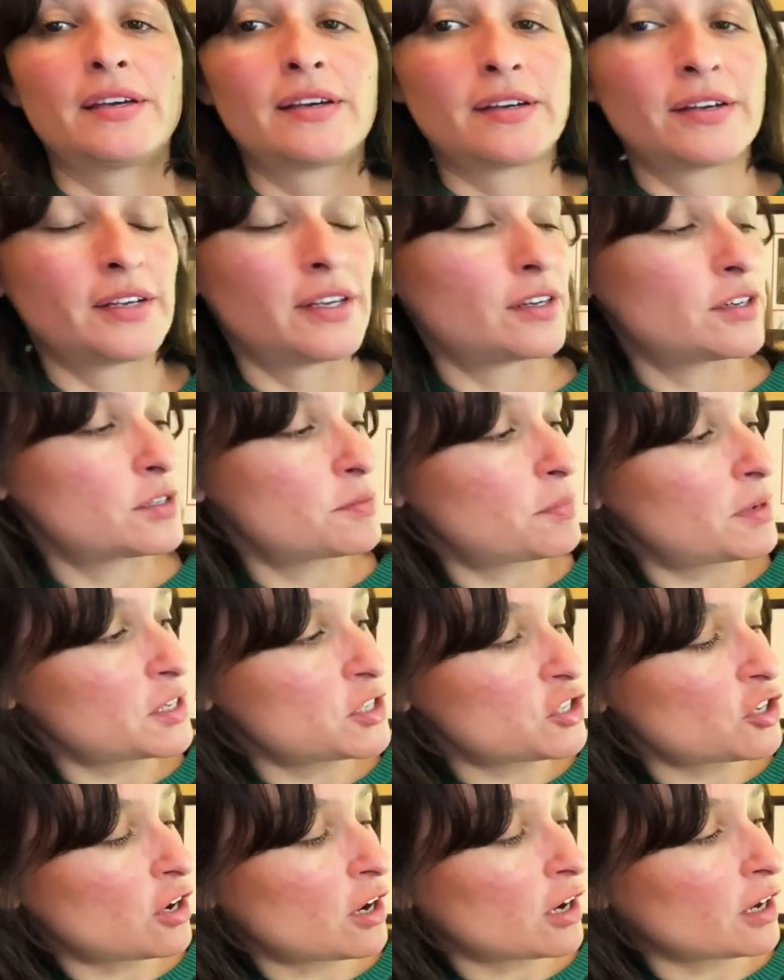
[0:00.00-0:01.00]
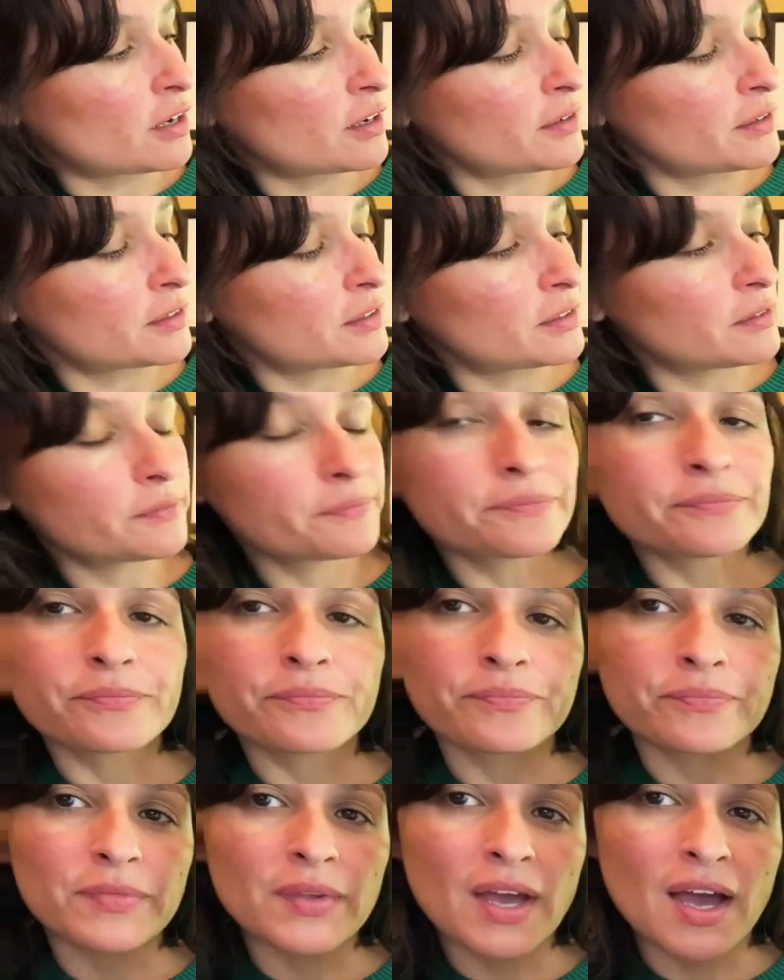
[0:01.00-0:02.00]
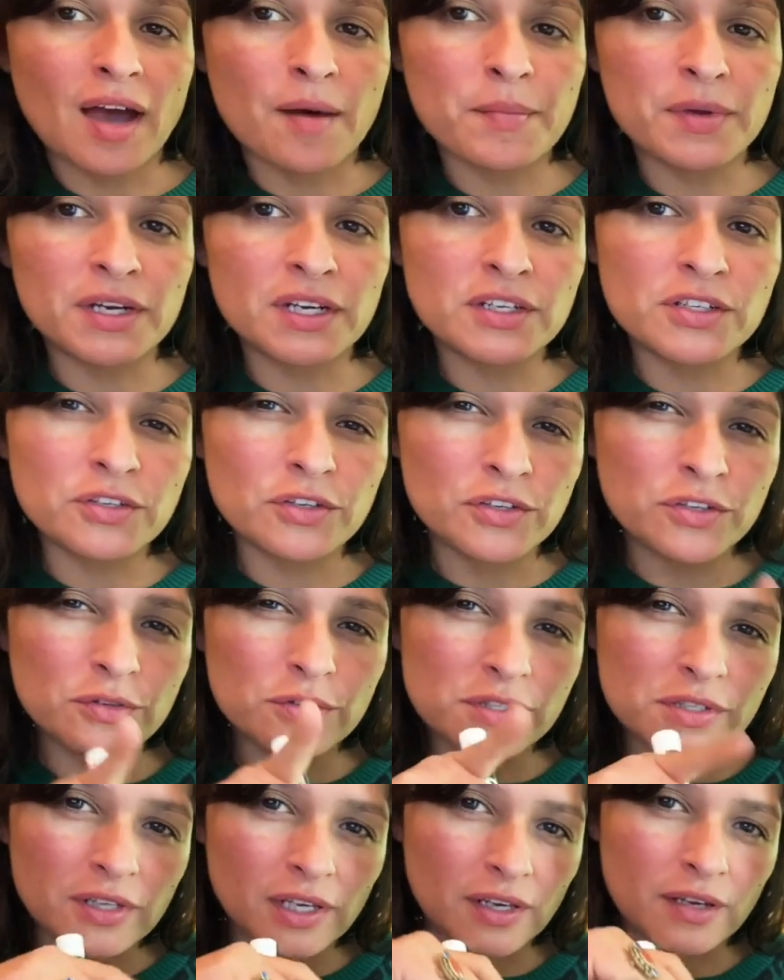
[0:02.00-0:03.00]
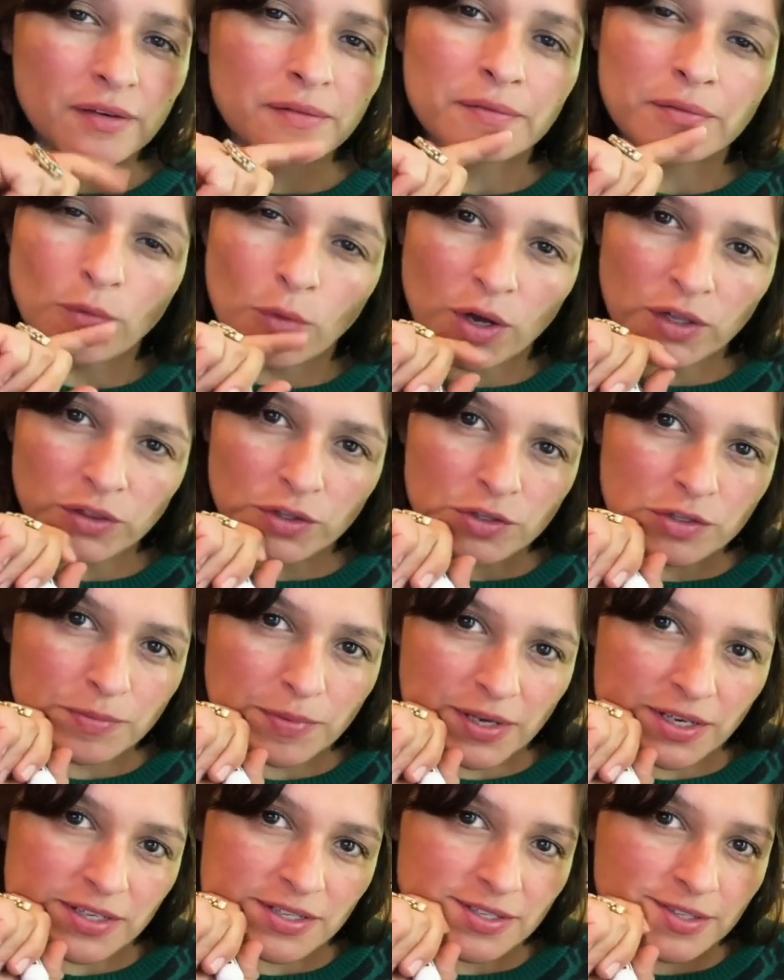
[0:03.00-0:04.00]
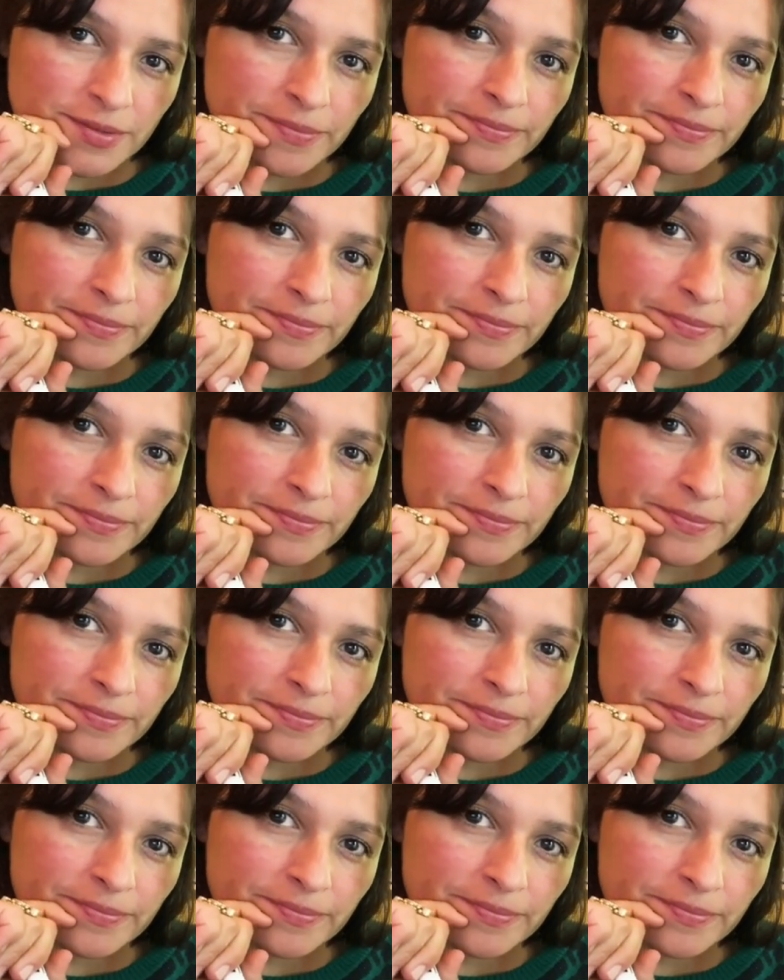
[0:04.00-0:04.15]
Here's my jar. How many do you see? ¿Cuántos ves?